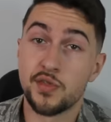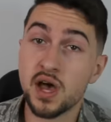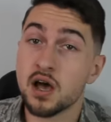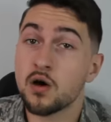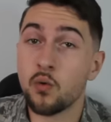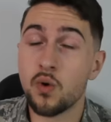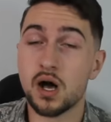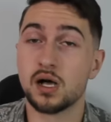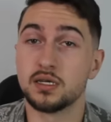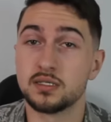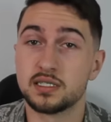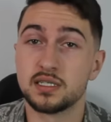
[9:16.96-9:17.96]
That
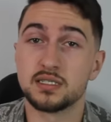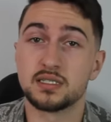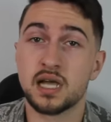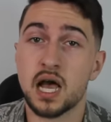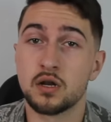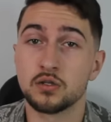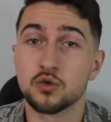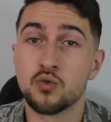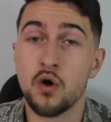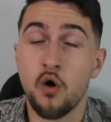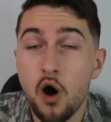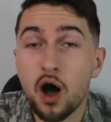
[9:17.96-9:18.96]
was the status
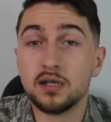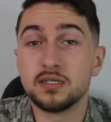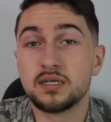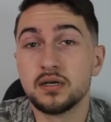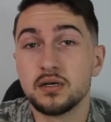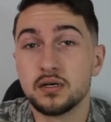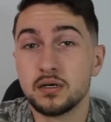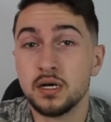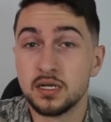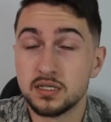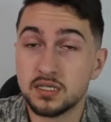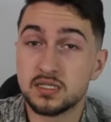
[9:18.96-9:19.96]
quo
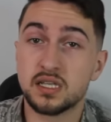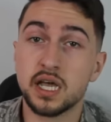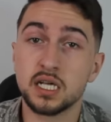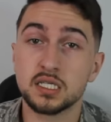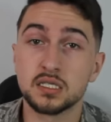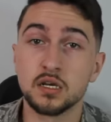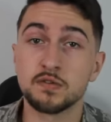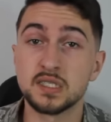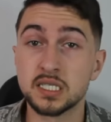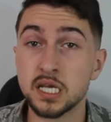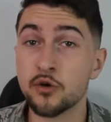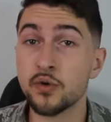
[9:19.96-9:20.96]
until the states of
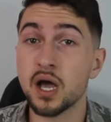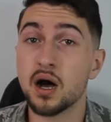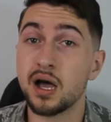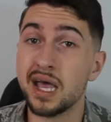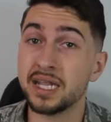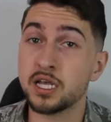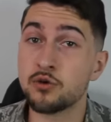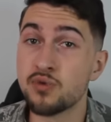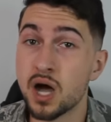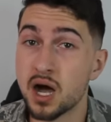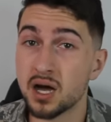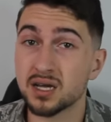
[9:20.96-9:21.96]
Syria and
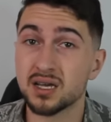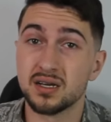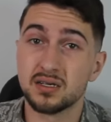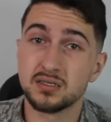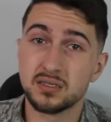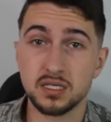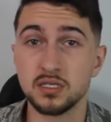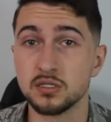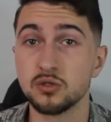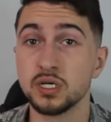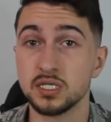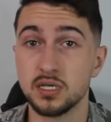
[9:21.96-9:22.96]
Iraq ceased
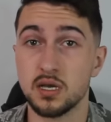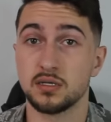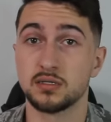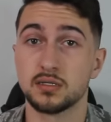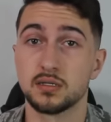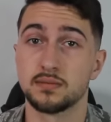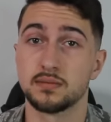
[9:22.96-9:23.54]
to exist.